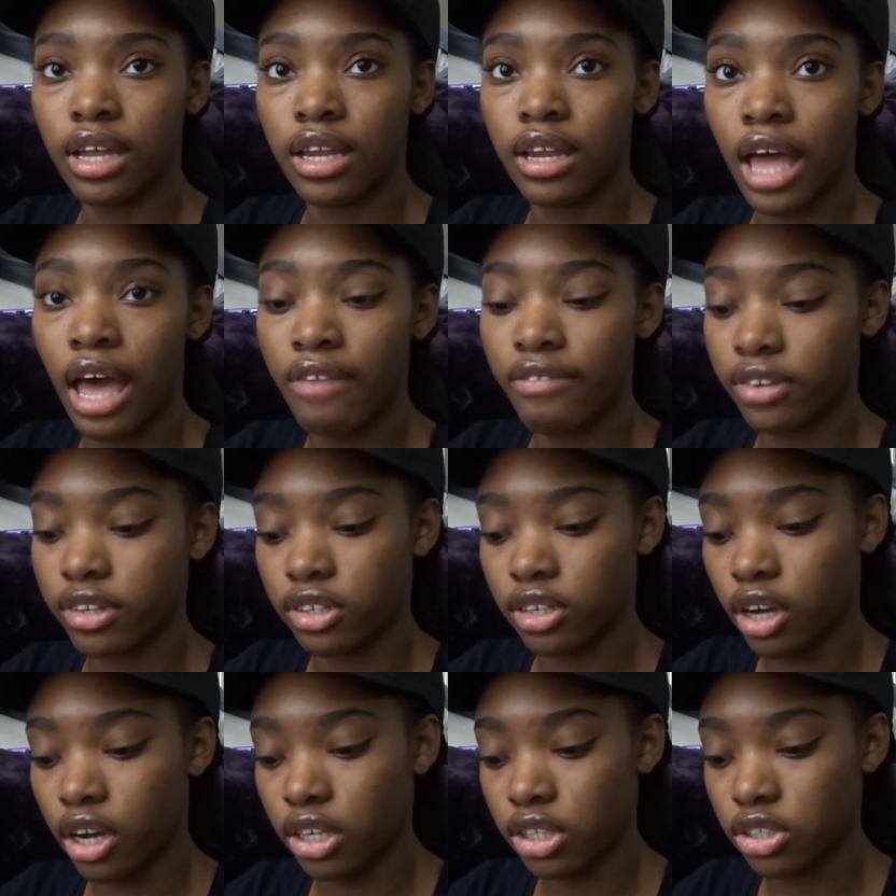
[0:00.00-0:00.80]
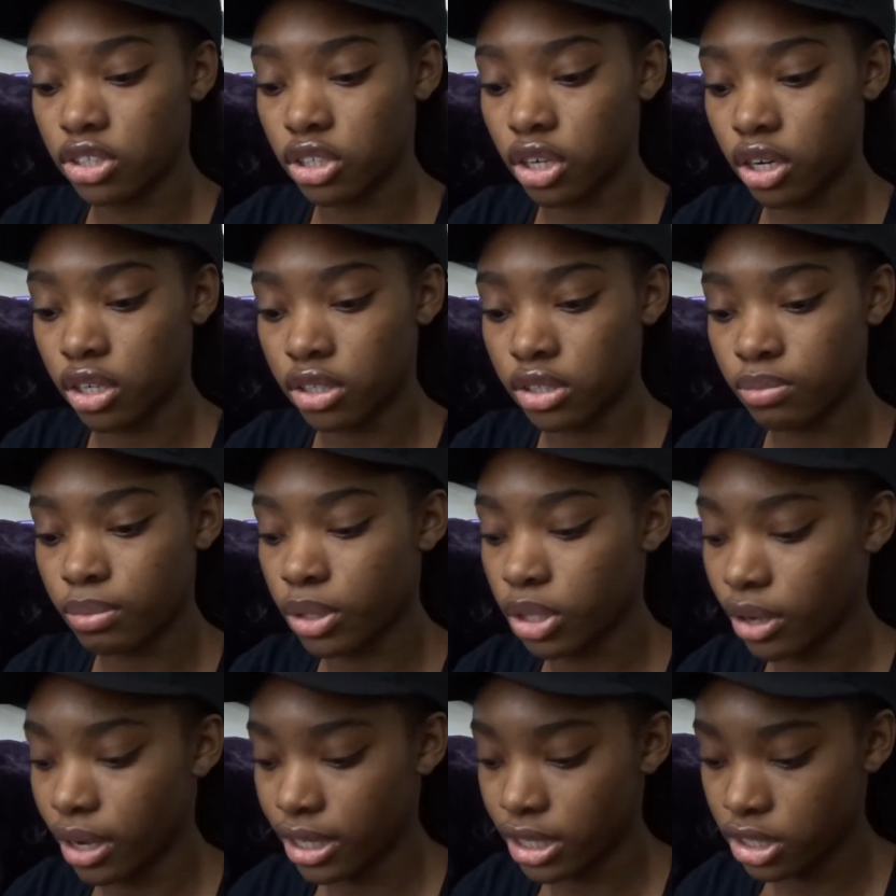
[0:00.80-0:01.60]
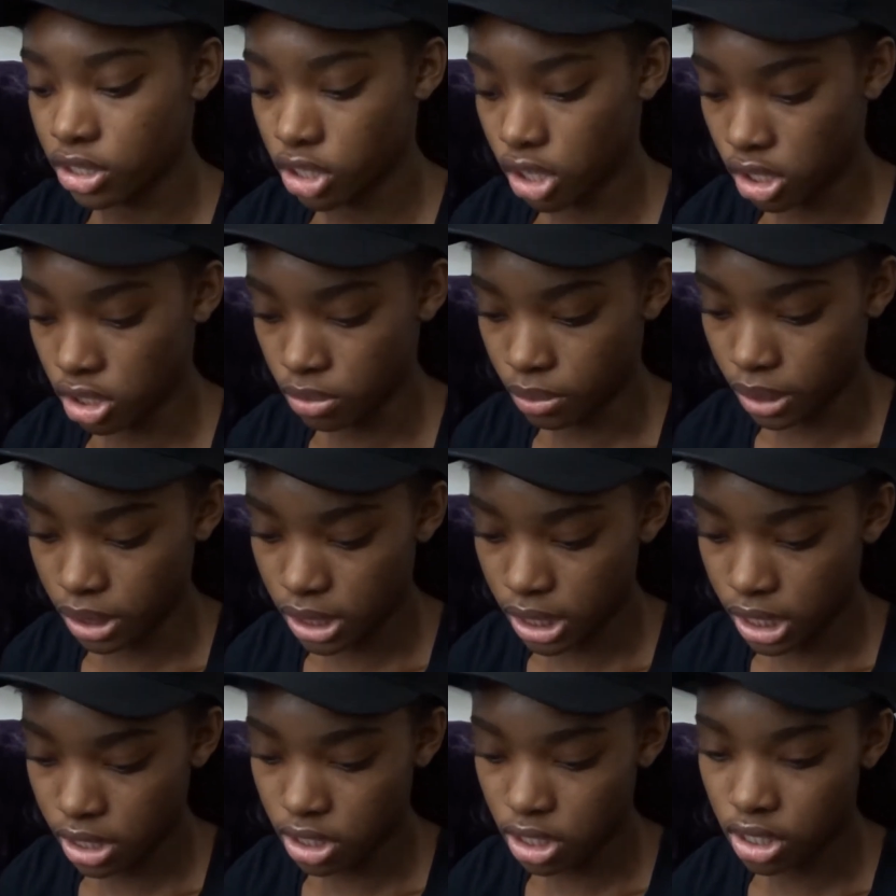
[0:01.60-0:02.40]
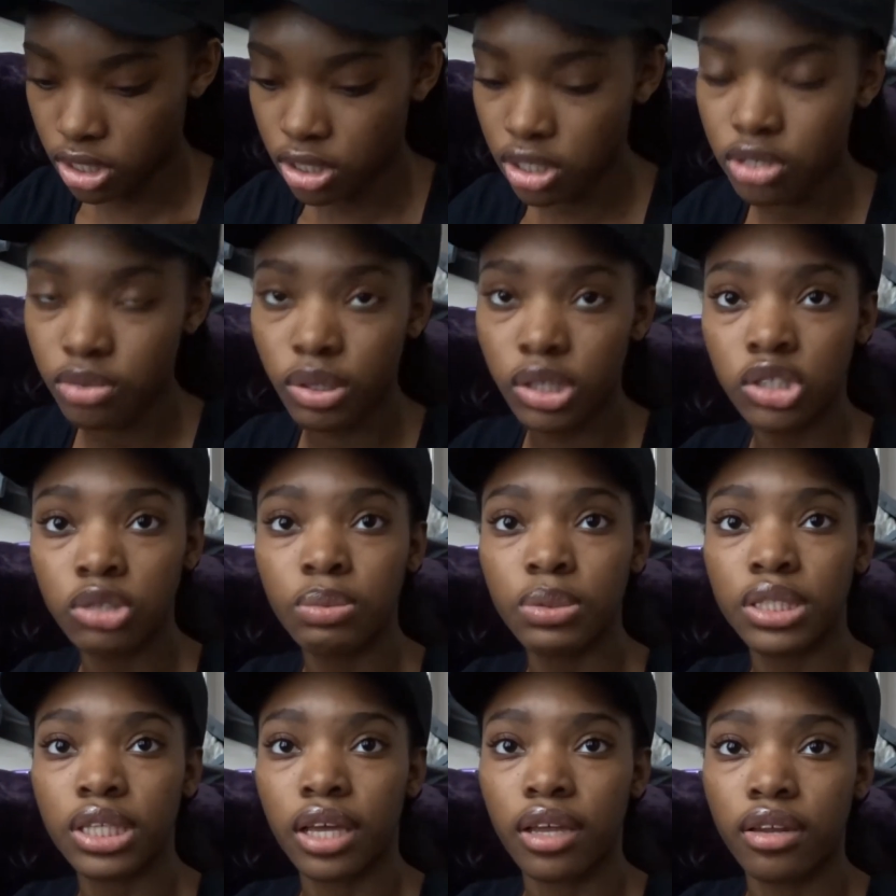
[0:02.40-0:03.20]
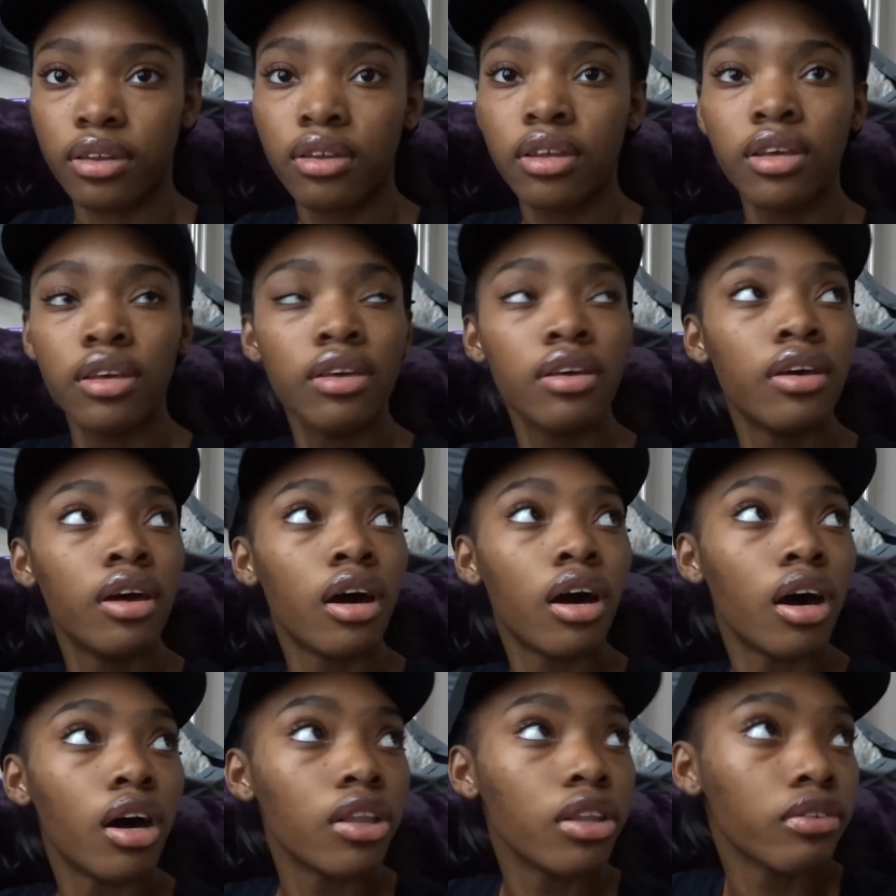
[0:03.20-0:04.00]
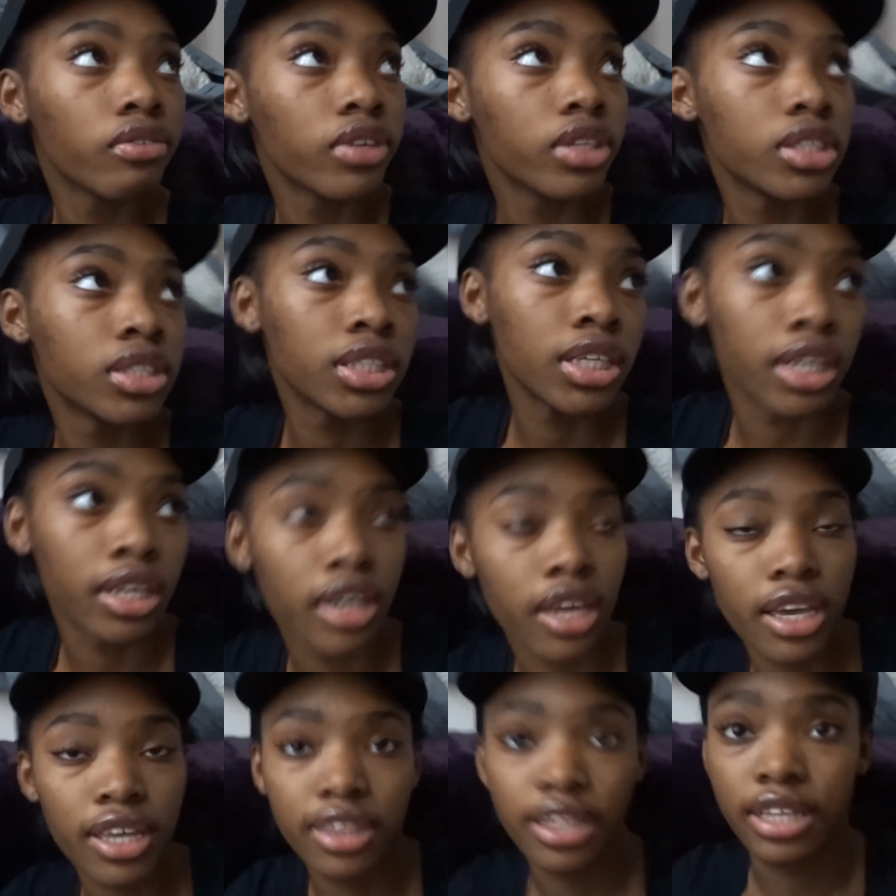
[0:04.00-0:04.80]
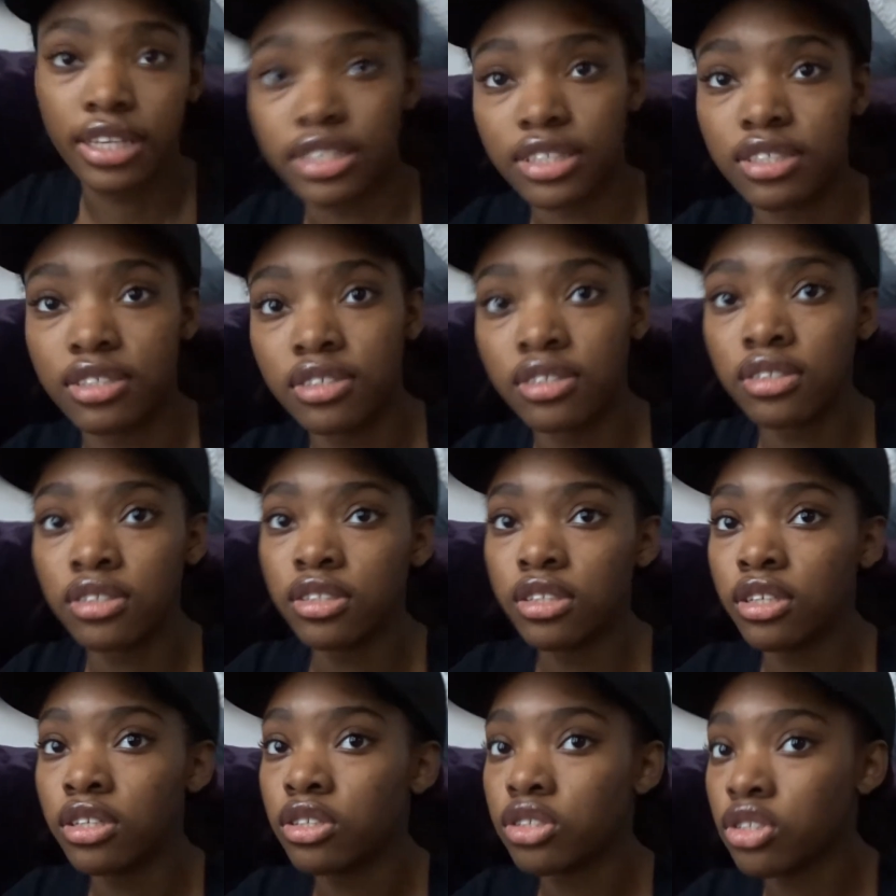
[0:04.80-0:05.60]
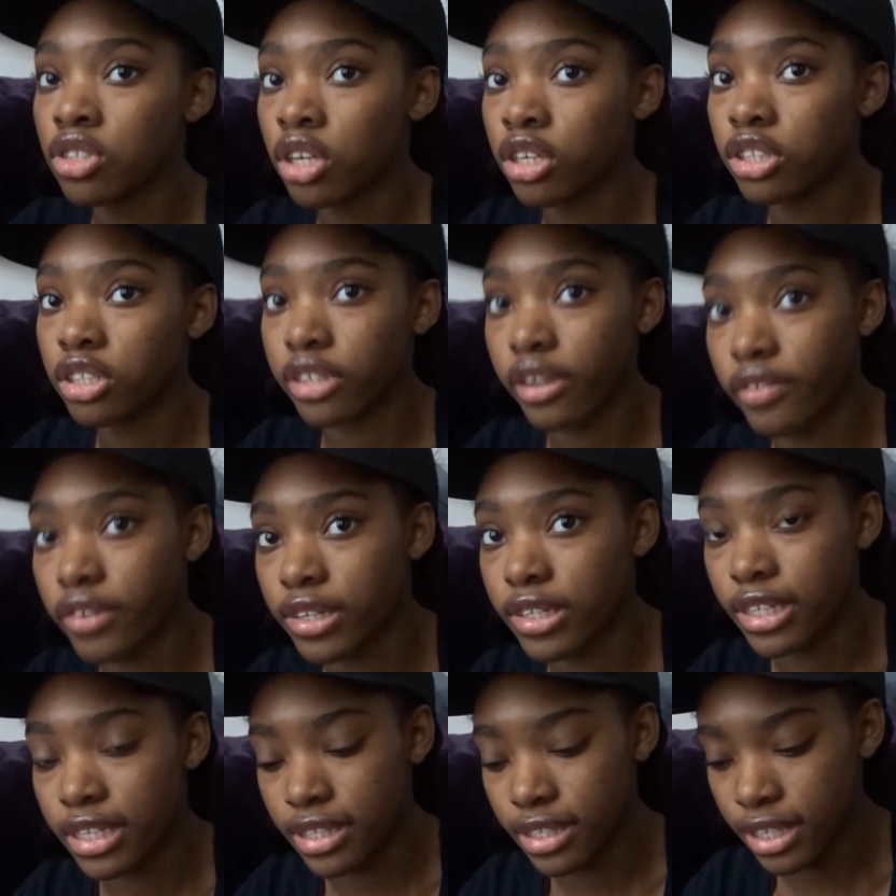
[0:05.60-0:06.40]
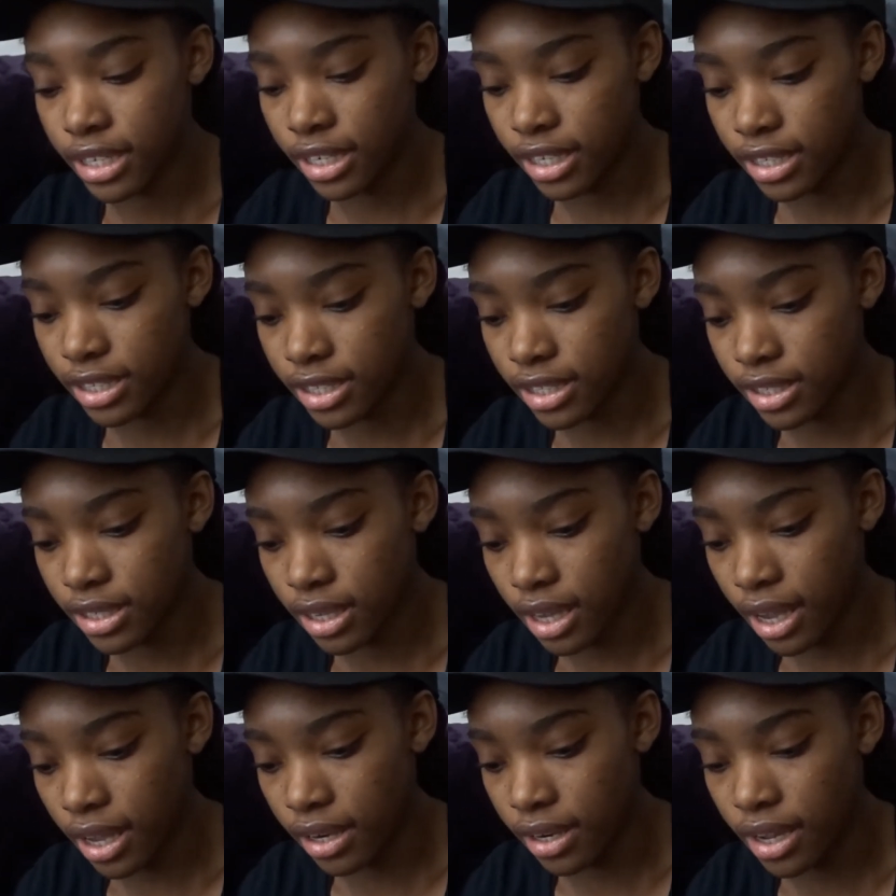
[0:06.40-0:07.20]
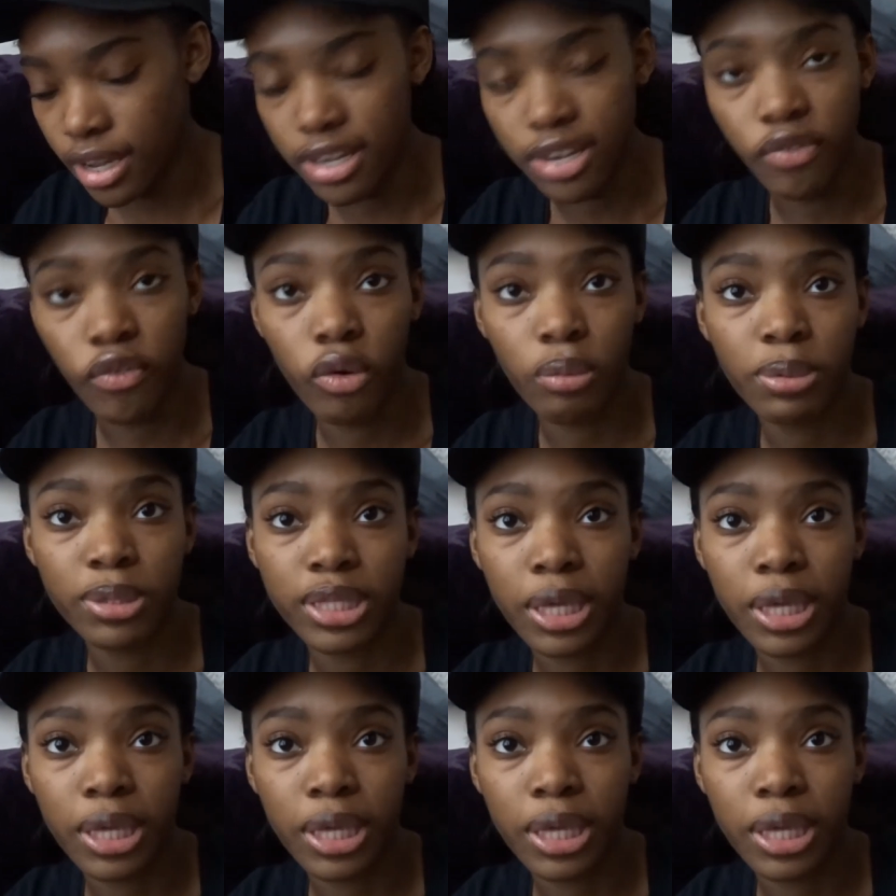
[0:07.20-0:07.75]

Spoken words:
having not charged. Well, no, I did charge it once. I charged it 200% on the first day and then didn't charge it ever since, and it's at 84%.